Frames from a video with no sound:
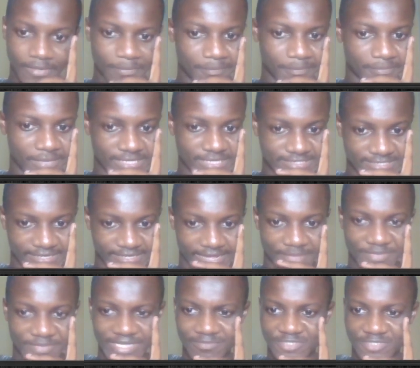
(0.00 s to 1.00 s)
But
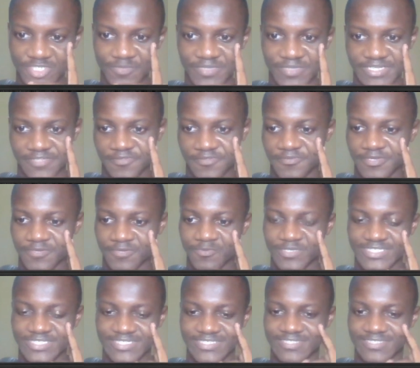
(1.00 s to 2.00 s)
I played bishop e3,
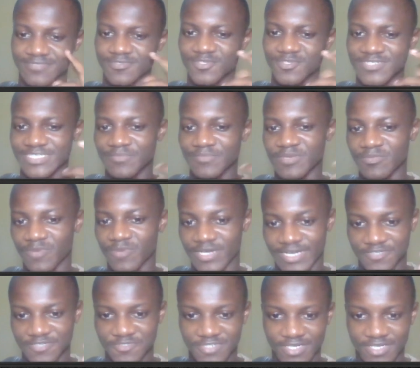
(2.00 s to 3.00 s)
which looks a bit more
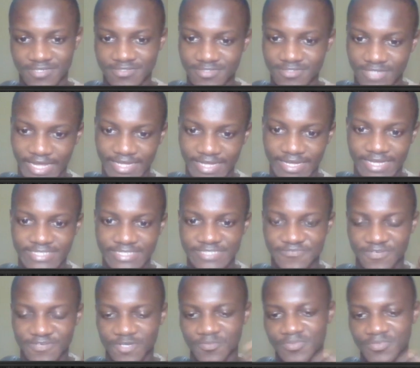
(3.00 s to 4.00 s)
natural. I
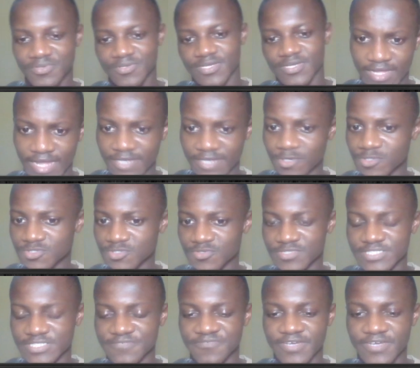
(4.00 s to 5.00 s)
develop and also
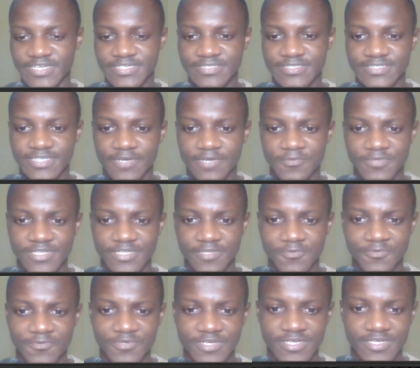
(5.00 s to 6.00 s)
defend the
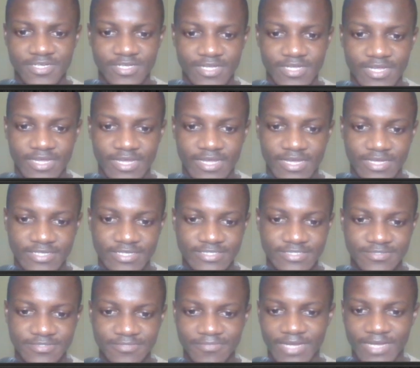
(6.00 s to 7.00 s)
rook,
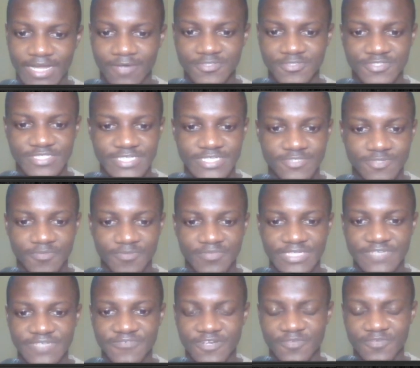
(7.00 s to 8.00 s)
and I want to just
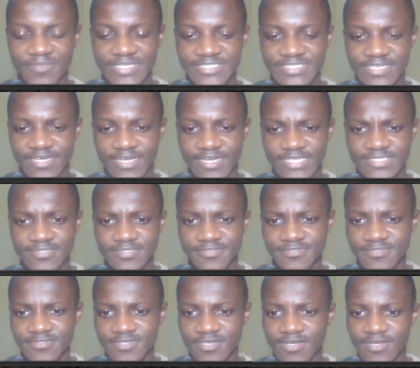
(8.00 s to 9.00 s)
complete development in
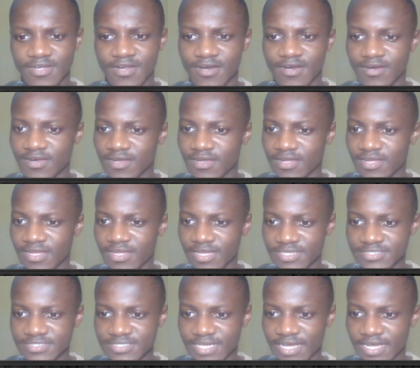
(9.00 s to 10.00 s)
castle
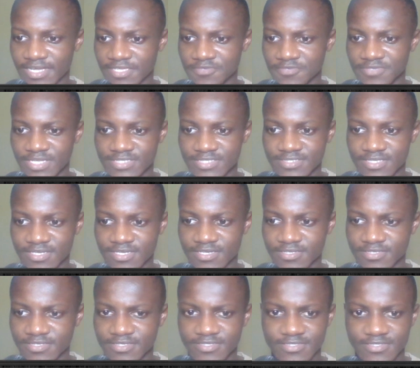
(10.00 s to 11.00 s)
and argue that
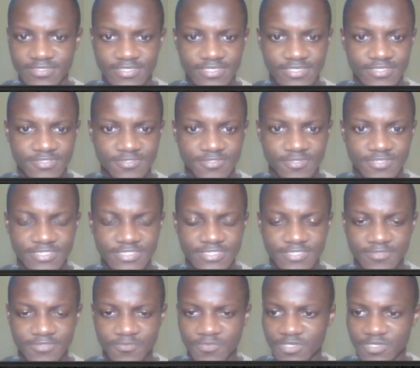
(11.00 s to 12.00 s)
he's
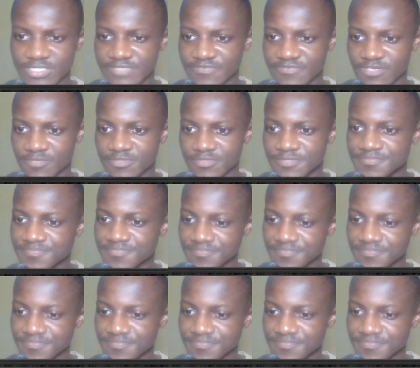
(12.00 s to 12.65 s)
not well developed.